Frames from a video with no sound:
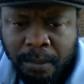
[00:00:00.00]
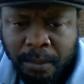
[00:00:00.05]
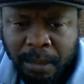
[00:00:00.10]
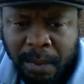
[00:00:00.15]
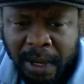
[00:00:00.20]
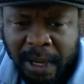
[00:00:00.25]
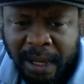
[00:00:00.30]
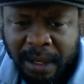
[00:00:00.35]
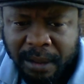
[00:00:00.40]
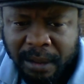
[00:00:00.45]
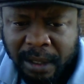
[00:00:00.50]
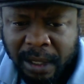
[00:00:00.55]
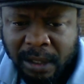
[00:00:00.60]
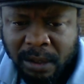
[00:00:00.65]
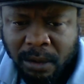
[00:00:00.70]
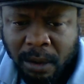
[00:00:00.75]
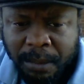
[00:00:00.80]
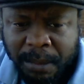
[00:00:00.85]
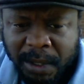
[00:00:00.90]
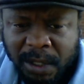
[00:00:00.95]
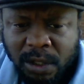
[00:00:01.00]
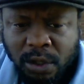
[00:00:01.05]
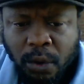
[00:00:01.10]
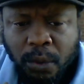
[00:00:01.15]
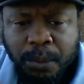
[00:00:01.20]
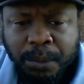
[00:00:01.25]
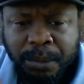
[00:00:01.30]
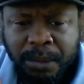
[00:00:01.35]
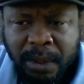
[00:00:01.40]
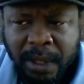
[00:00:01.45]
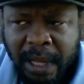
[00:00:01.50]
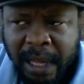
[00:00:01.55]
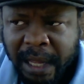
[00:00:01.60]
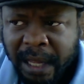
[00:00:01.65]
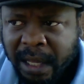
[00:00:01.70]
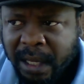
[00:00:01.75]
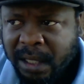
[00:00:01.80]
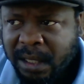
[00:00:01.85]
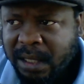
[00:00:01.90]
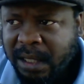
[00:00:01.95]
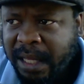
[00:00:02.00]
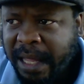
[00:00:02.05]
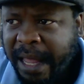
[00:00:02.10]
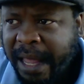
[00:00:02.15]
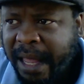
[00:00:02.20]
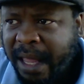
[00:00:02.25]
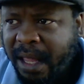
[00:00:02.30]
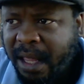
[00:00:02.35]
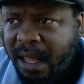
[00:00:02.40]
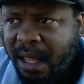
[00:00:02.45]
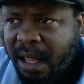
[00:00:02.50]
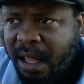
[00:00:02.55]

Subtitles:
But there's going to be certain things that,